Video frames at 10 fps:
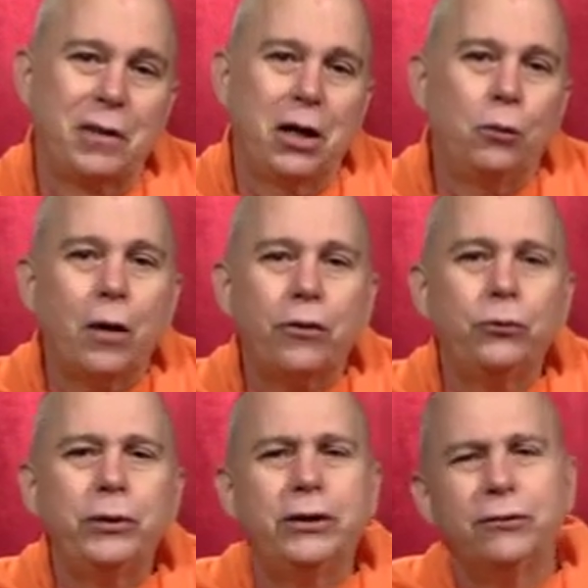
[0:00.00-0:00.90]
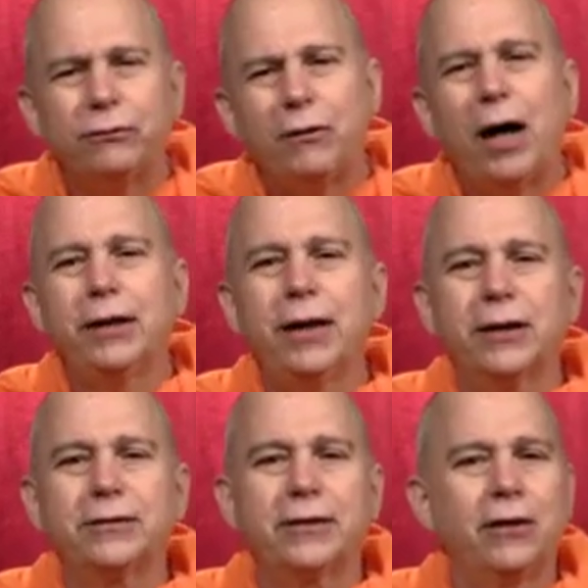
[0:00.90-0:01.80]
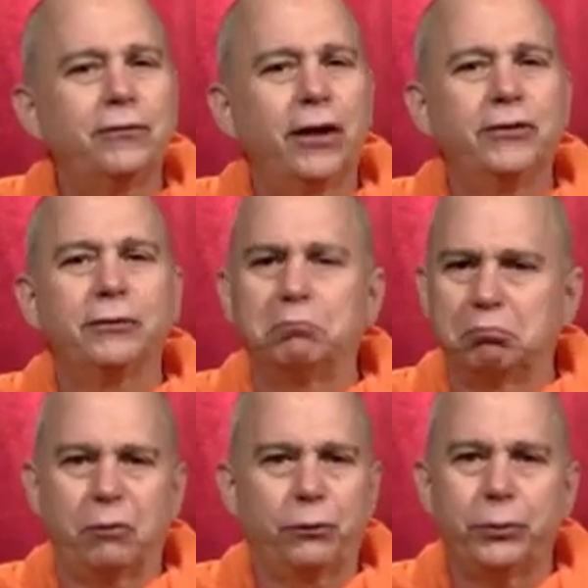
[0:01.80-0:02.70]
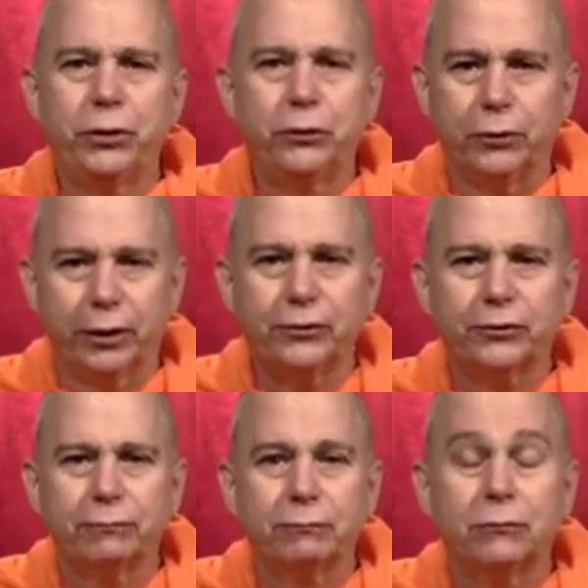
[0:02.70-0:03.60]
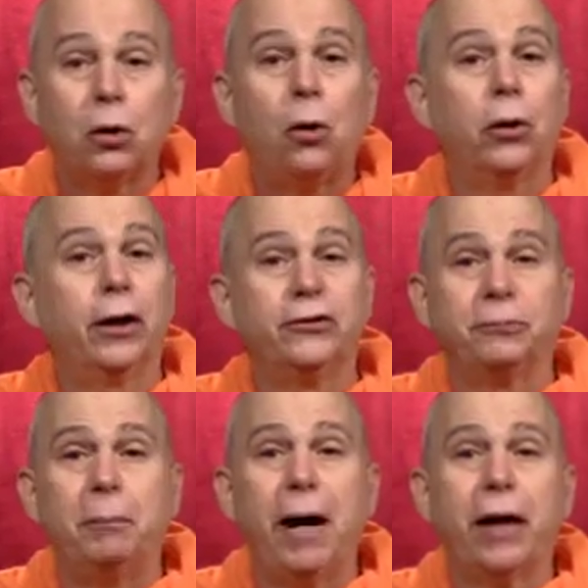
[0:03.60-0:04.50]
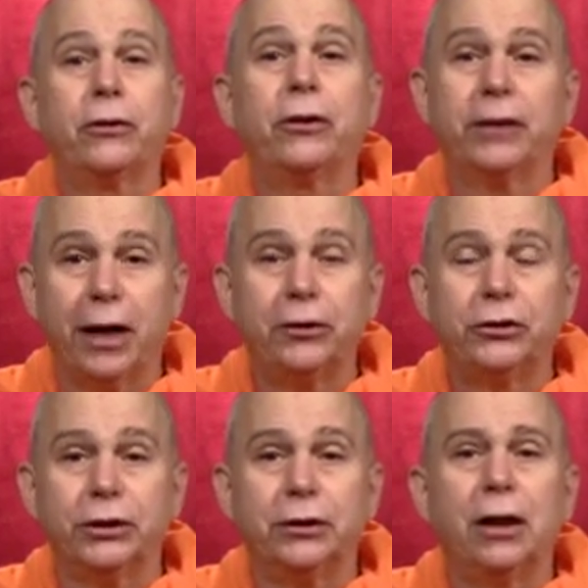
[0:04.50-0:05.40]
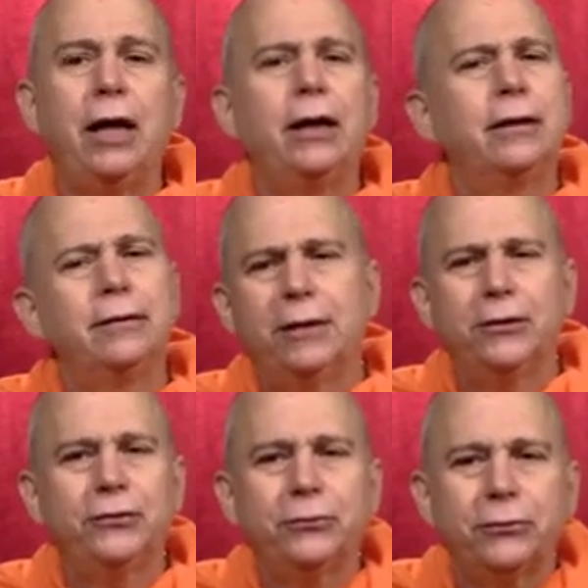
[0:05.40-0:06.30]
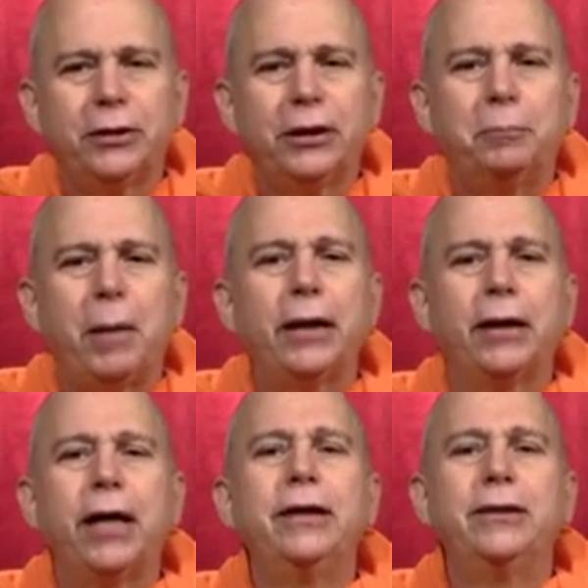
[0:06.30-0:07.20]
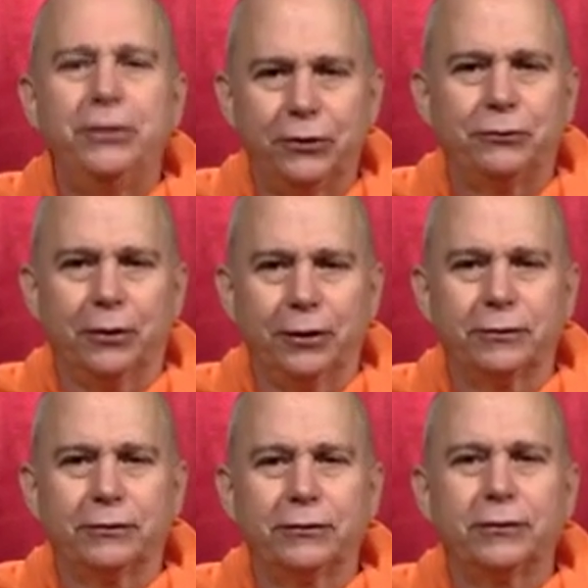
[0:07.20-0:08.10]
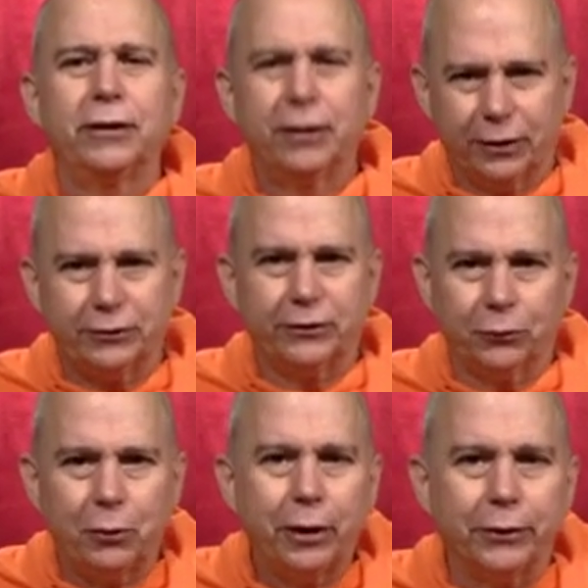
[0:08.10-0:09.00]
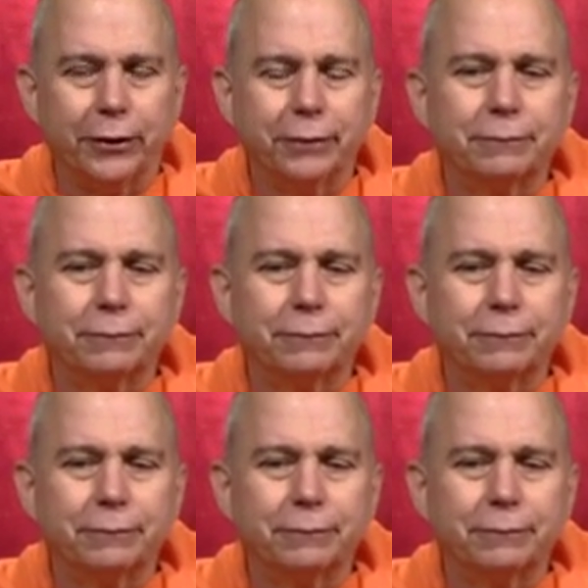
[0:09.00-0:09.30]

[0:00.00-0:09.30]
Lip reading: Whether we define that stuff as 3 gunas or as matter and energy doesn't really make any difference in this inquiry.